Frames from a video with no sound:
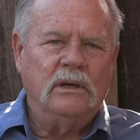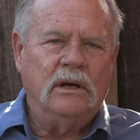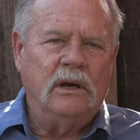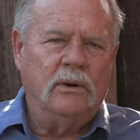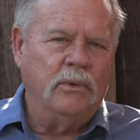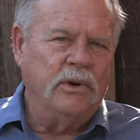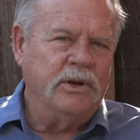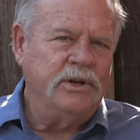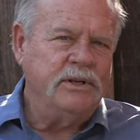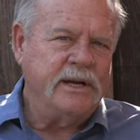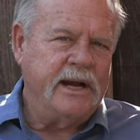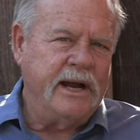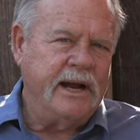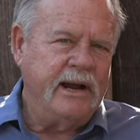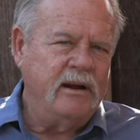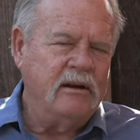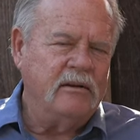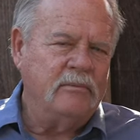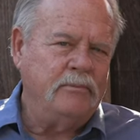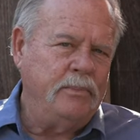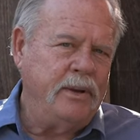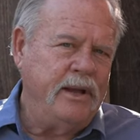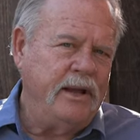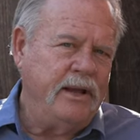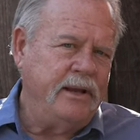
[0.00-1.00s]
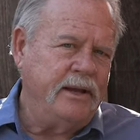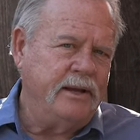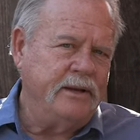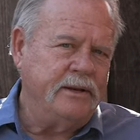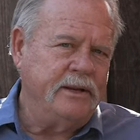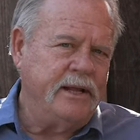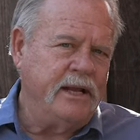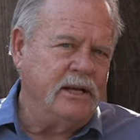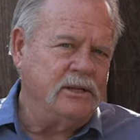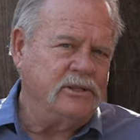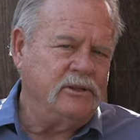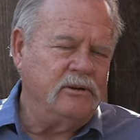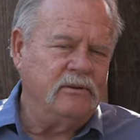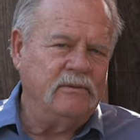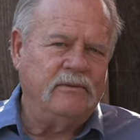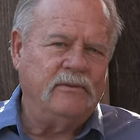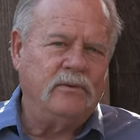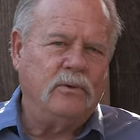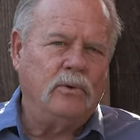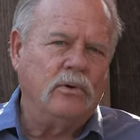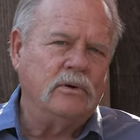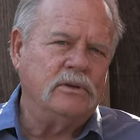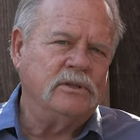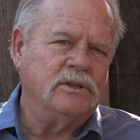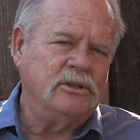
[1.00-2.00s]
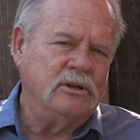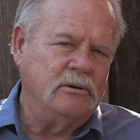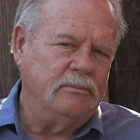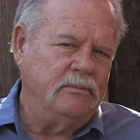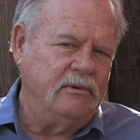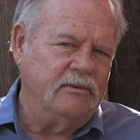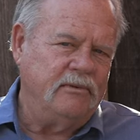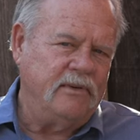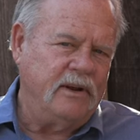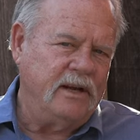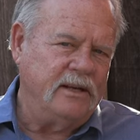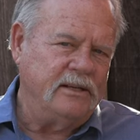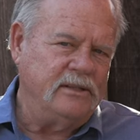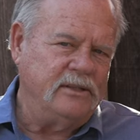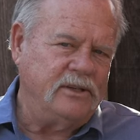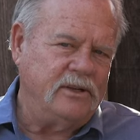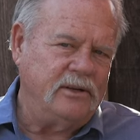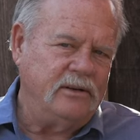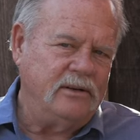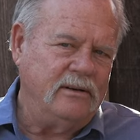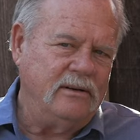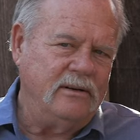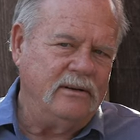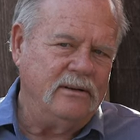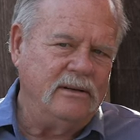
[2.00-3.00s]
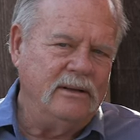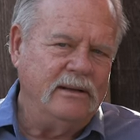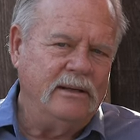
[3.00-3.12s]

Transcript: a retired Payette National Forest supervisor,